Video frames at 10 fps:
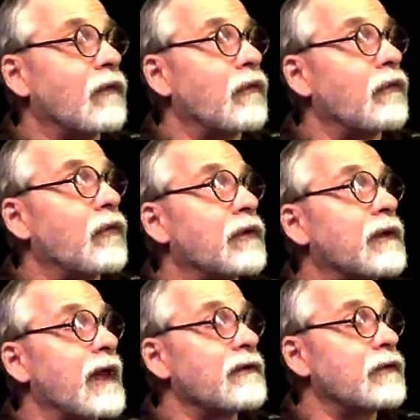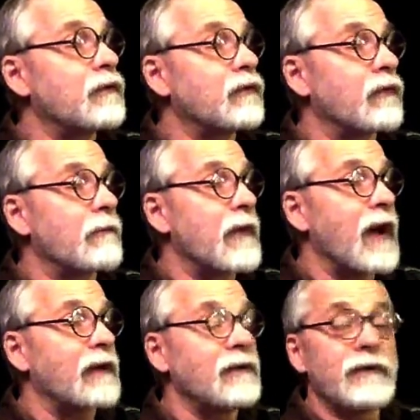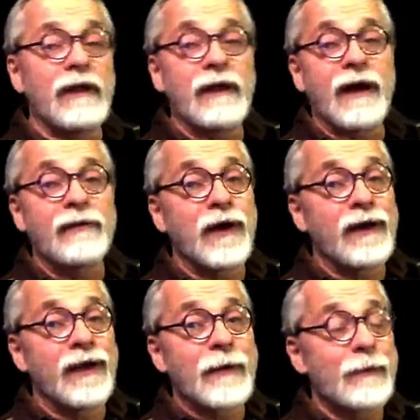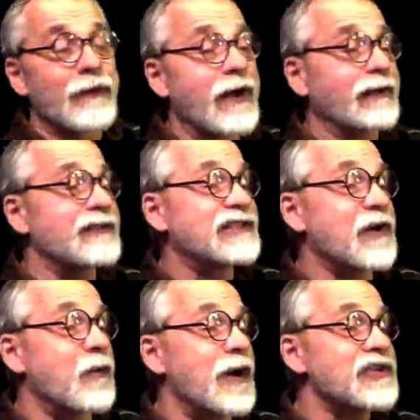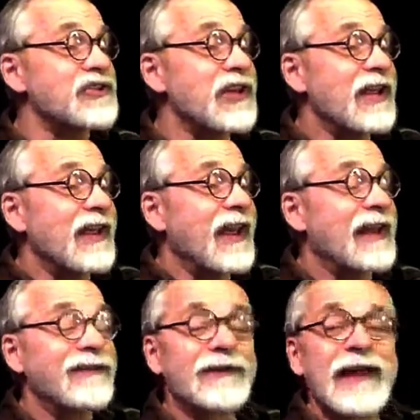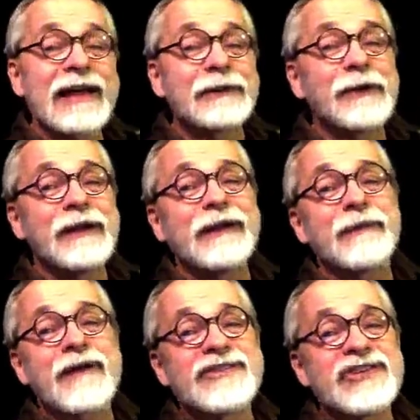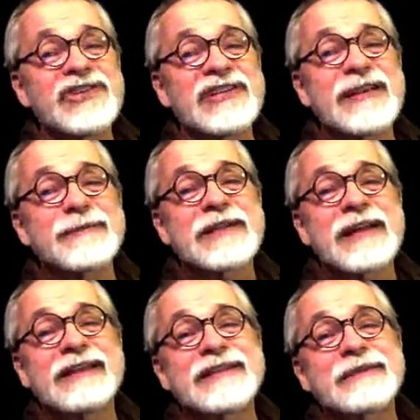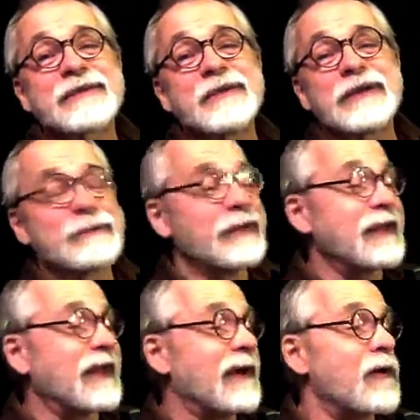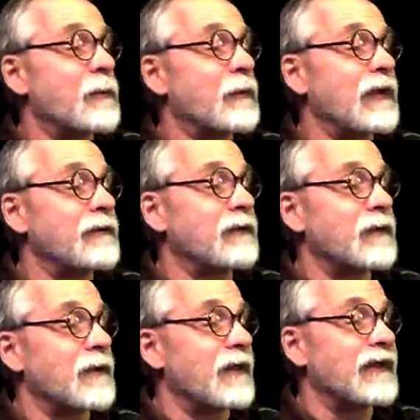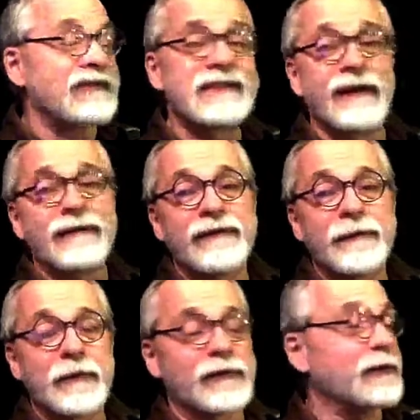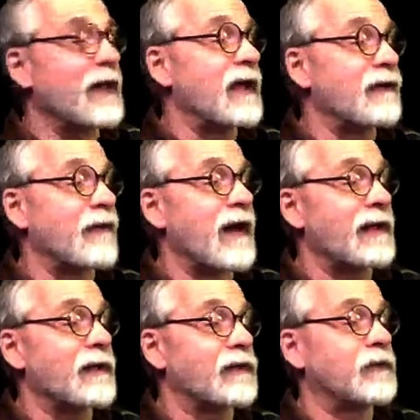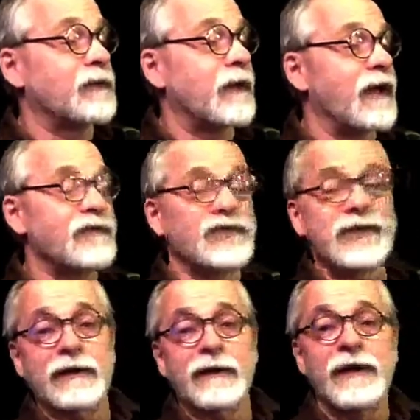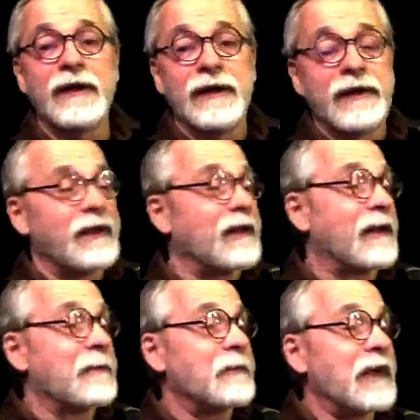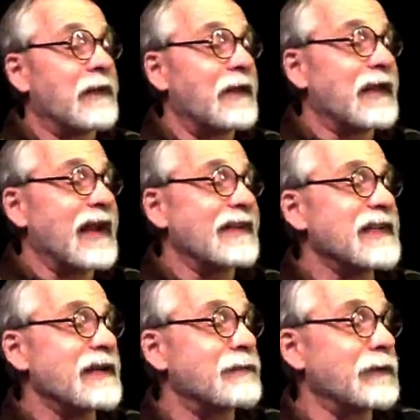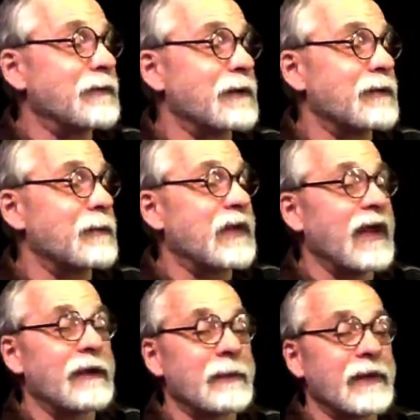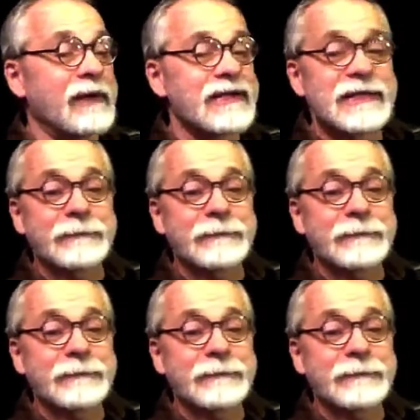would like to remind you that who I am. I'm Bradley Sowash, and if you like learning improvisation tips like this with me, I hope that you do all that stuff. You're supposed to like, follow, subscribe, share, and all that kind of stuff with your other piano buddies.